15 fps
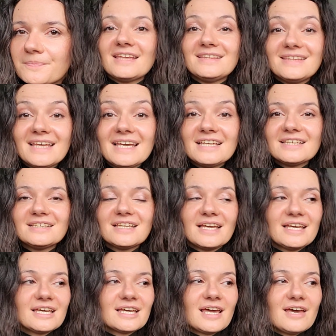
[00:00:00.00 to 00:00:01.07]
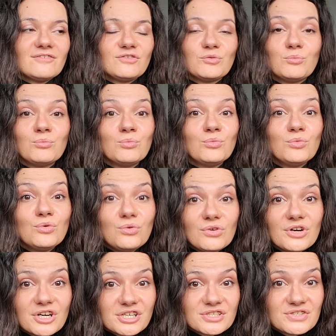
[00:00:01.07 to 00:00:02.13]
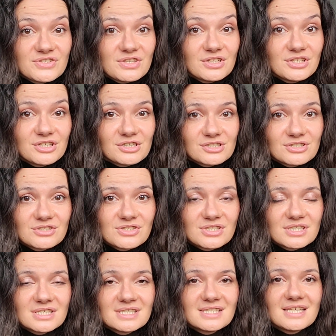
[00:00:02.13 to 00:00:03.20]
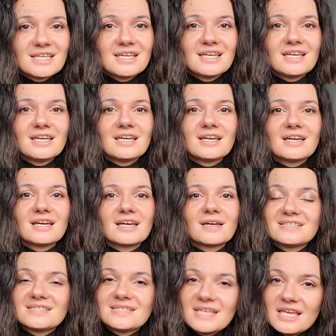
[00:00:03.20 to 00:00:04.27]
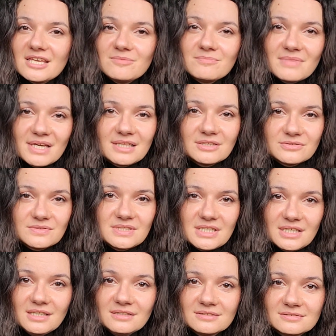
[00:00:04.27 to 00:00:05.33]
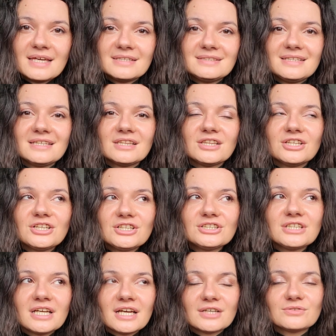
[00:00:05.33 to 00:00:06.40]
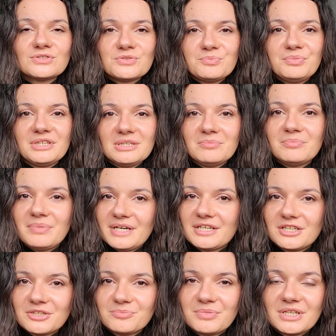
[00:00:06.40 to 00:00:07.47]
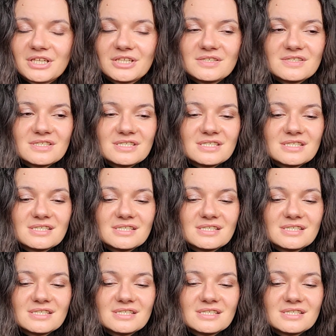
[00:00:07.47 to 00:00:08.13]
And then I have more singers singing the same melody, and they learn how to be better because